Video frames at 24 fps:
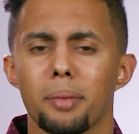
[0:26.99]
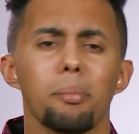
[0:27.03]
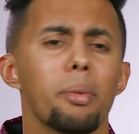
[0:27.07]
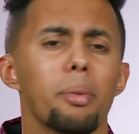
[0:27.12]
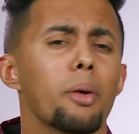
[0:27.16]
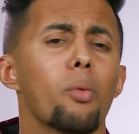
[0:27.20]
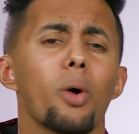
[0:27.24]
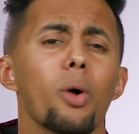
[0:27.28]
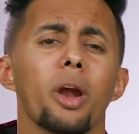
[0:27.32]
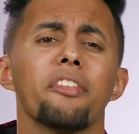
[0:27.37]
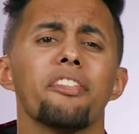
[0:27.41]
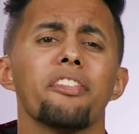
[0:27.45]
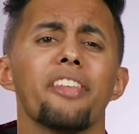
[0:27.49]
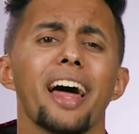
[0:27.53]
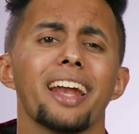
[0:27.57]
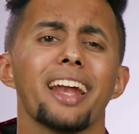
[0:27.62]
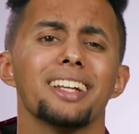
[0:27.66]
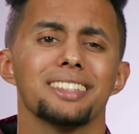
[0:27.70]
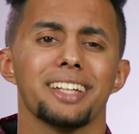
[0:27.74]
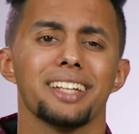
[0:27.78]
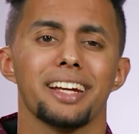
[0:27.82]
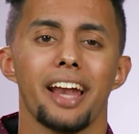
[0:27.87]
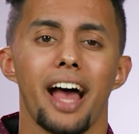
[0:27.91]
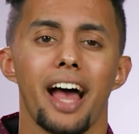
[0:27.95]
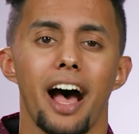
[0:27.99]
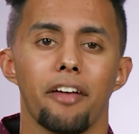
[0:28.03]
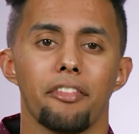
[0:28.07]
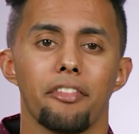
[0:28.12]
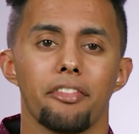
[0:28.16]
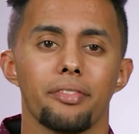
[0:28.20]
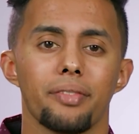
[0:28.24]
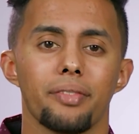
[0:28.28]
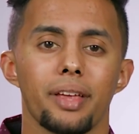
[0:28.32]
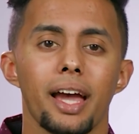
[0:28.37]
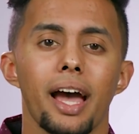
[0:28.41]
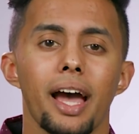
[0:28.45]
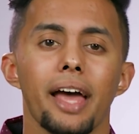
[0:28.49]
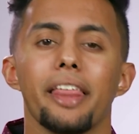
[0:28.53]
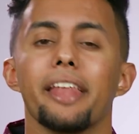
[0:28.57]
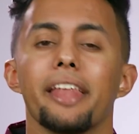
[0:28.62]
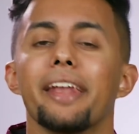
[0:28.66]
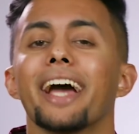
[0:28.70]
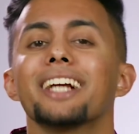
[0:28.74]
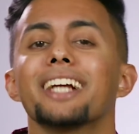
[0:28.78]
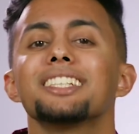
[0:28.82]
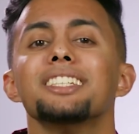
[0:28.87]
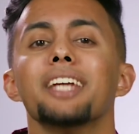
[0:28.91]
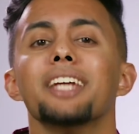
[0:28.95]
But what if that isn't enough? The
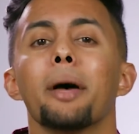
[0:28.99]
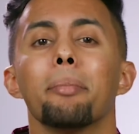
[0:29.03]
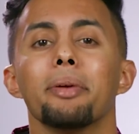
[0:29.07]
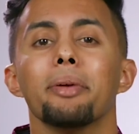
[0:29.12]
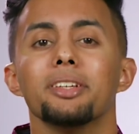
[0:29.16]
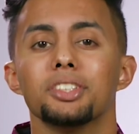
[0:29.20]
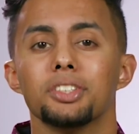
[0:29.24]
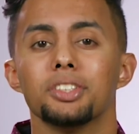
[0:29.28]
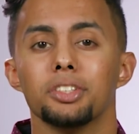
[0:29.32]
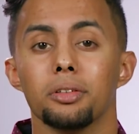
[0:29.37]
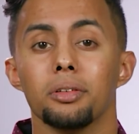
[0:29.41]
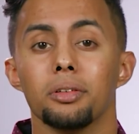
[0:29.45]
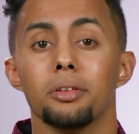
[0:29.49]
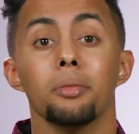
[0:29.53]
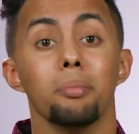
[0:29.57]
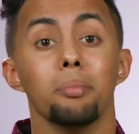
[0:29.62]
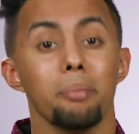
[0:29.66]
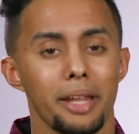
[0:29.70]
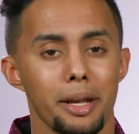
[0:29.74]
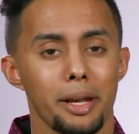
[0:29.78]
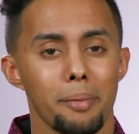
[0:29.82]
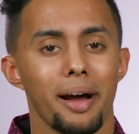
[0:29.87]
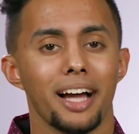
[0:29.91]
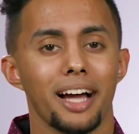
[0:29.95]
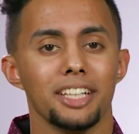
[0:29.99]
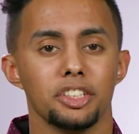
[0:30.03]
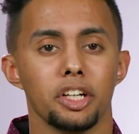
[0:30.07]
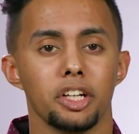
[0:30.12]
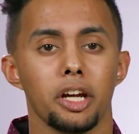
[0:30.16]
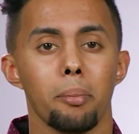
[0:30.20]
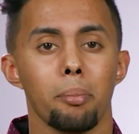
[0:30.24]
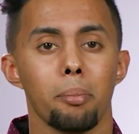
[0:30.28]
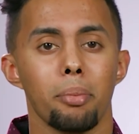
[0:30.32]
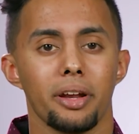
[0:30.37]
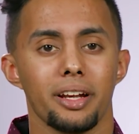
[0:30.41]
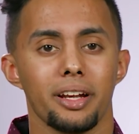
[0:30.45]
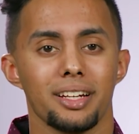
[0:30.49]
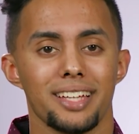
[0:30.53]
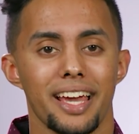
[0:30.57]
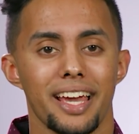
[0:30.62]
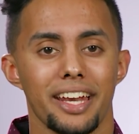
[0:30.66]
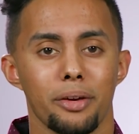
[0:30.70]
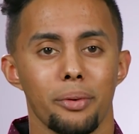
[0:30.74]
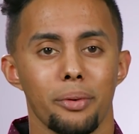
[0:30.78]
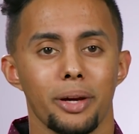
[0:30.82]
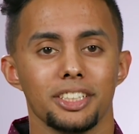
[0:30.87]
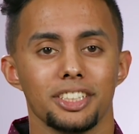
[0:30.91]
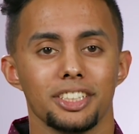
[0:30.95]
next step is to minimize your input
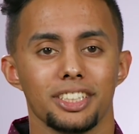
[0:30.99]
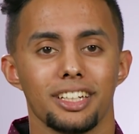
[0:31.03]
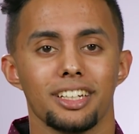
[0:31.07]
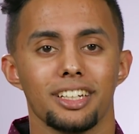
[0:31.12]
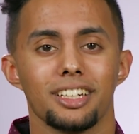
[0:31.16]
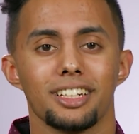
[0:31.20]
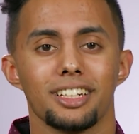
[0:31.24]
attenuation.